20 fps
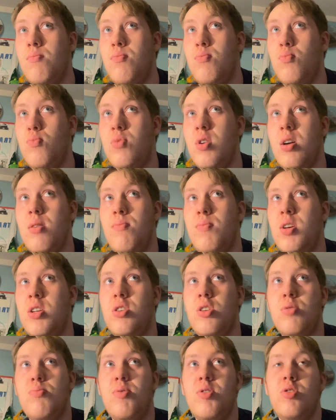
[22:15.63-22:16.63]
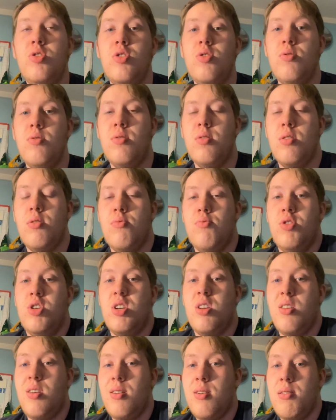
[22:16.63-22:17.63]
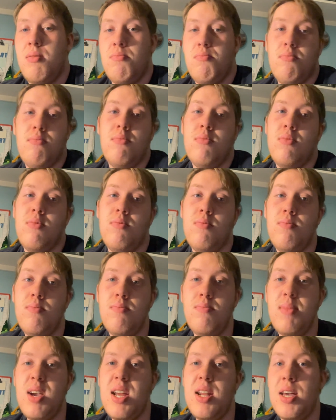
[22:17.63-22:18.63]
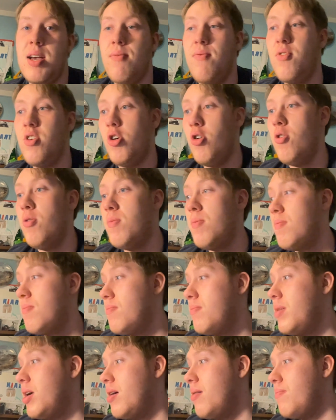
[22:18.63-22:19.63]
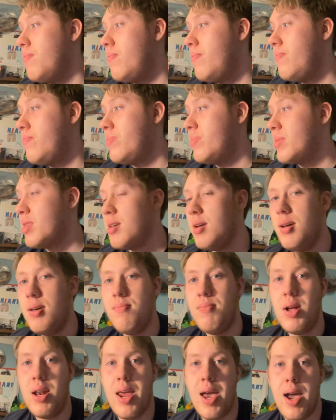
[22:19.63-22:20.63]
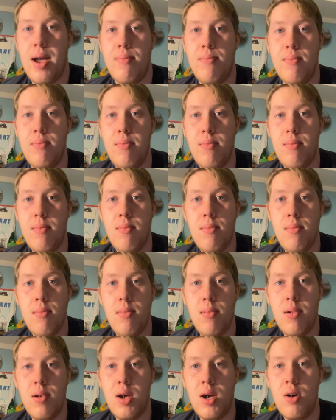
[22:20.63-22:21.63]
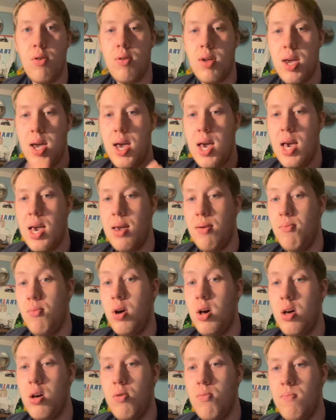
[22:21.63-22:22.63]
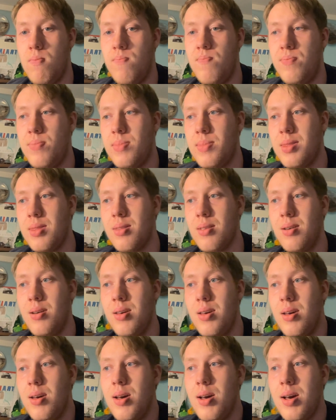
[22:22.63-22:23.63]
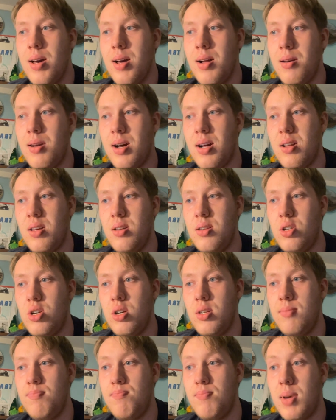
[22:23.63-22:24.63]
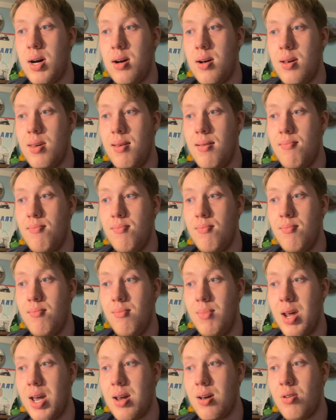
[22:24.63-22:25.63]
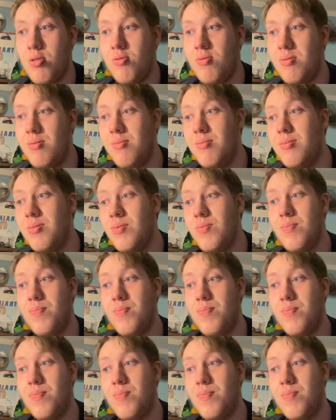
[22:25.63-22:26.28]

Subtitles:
where Beatrice Potter originally made it for. But yeah. Okay, well now it's just my now